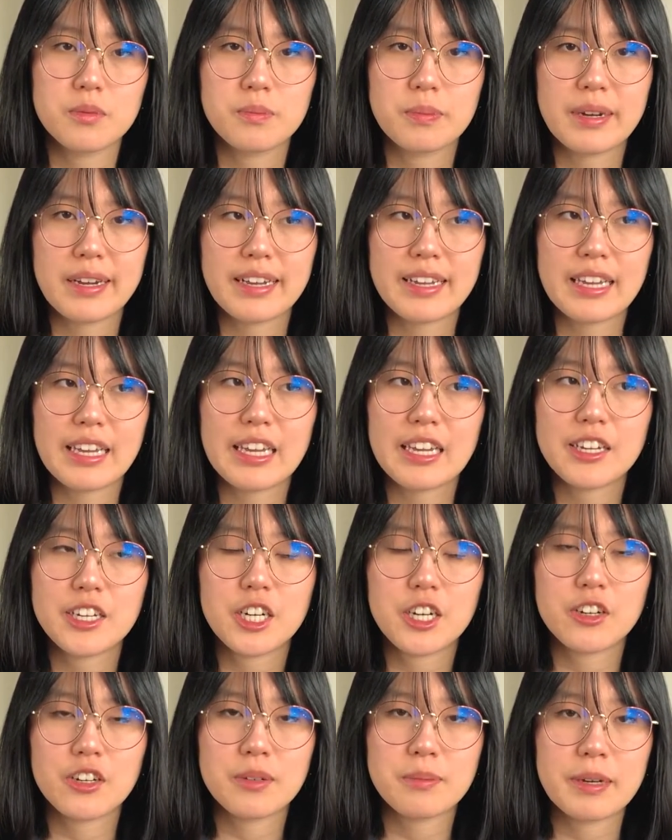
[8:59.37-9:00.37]
by a
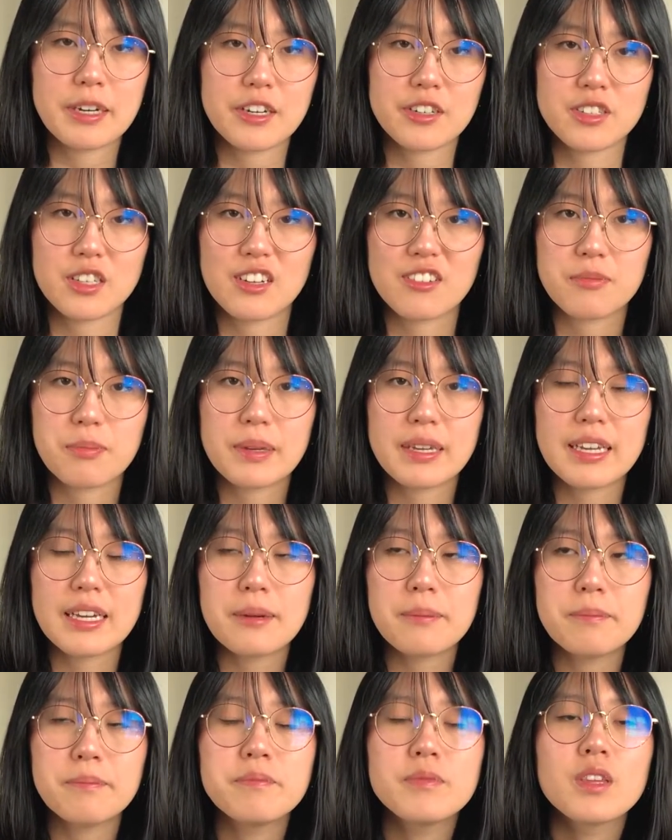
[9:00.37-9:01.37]
current Microsoft
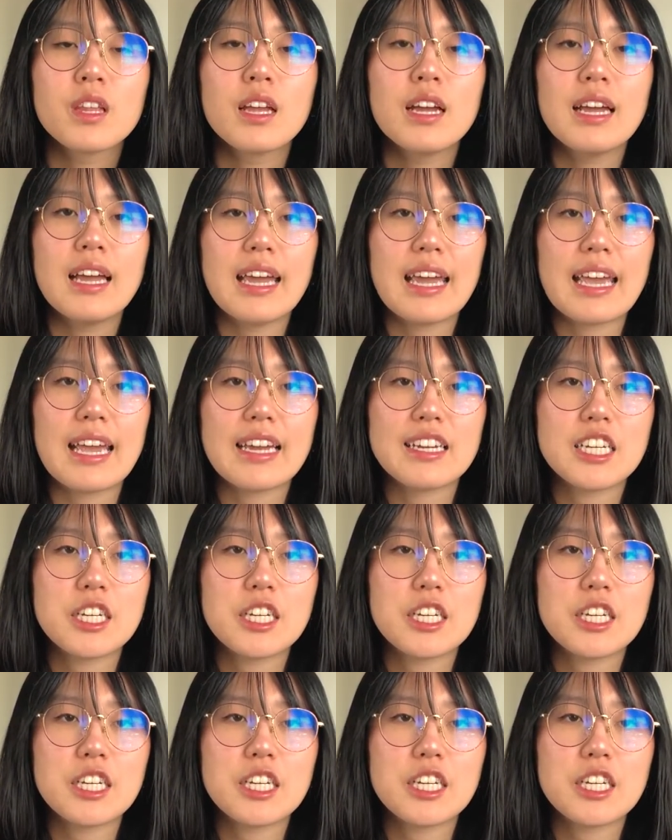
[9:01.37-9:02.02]
PM, and